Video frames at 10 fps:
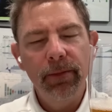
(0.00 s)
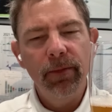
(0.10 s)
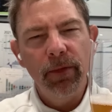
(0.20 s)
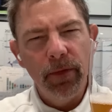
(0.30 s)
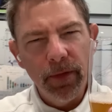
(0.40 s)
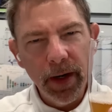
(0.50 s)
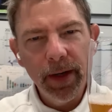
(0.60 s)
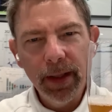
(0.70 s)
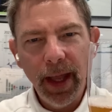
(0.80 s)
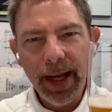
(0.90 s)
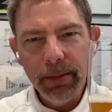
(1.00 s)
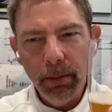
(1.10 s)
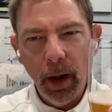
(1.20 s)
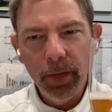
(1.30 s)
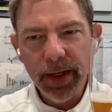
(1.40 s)
Very light
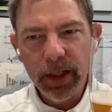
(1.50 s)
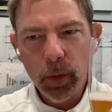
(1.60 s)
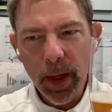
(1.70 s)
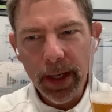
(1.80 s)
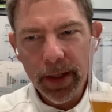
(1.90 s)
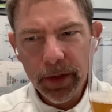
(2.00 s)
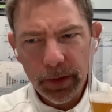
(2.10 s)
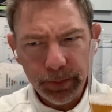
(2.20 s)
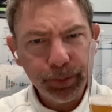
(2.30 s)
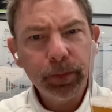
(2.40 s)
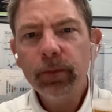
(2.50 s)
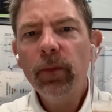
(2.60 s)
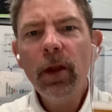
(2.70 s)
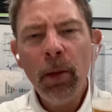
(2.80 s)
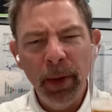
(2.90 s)
malty sweetness,
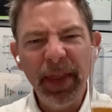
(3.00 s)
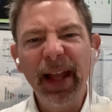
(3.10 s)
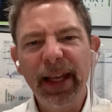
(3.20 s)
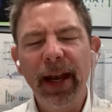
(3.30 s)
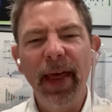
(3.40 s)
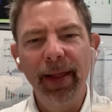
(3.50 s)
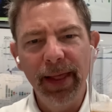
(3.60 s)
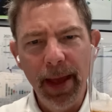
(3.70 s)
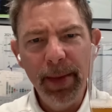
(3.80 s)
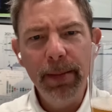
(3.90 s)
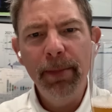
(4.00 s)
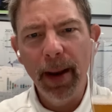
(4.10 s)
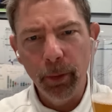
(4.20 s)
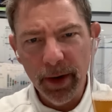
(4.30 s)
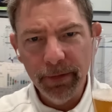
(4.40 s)
but that kind of that lemon
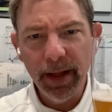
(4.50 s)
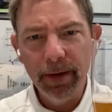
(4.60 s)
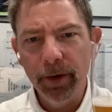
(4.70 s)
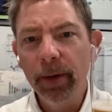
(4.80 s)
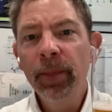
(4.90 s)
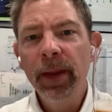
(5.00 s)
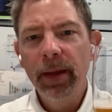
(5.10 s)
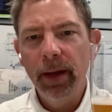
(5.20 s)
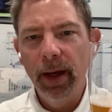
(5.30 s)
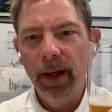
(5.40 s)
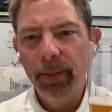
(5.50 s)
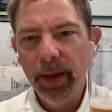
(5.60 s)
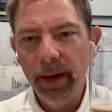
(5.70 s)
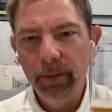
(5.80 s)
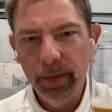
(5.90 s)
peppery flavor
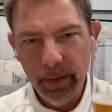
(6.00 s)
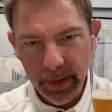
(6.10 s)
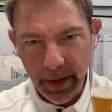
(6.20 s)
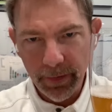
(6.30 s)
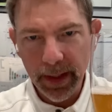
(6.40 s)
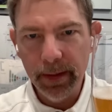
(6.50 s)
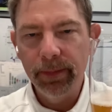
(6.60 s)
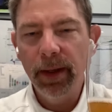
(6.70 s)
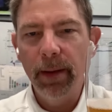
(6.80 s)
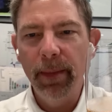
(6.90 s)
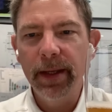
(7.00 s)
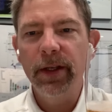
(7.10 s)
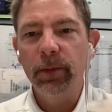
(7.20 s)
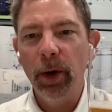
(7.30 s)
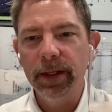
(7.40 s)
definitely makes
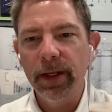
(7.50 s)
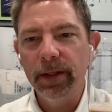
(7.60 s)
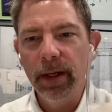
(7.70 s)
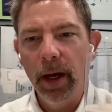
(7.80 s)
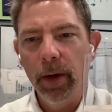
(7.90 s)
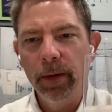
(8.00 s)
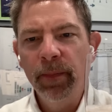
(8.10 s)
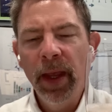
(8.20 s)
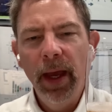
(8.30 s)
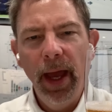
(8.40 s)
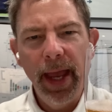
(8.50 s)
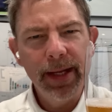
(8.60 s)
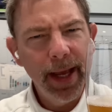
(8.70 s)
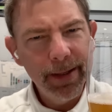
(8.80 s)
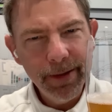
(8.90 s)
its presence known. And
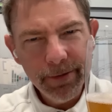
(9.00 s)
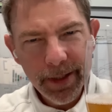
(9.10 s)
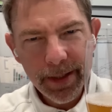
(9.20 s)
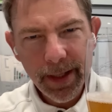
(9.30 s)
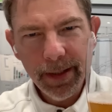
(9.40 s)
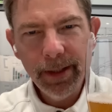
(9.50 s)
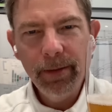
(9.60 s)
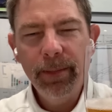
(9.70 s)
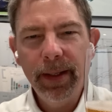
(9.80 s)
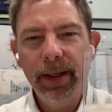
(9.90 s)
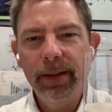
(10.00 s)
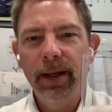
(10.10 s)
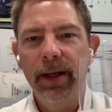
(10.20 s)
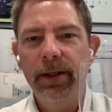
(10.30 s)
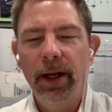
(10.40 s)
you got just a little bit of
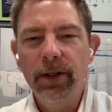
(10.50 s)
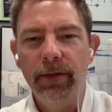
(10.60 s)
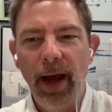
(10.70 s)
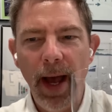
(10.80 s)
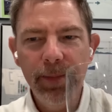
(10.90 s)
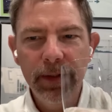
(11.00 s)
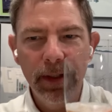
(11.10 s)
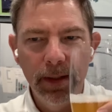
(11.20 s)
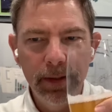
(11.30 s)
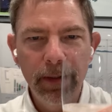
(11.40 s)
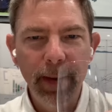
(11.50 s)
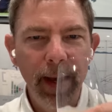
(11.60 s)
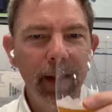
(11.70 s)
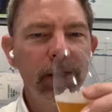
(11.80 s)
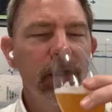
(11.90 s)
a touch of hops to
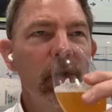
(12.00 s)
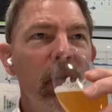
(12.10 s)
balance.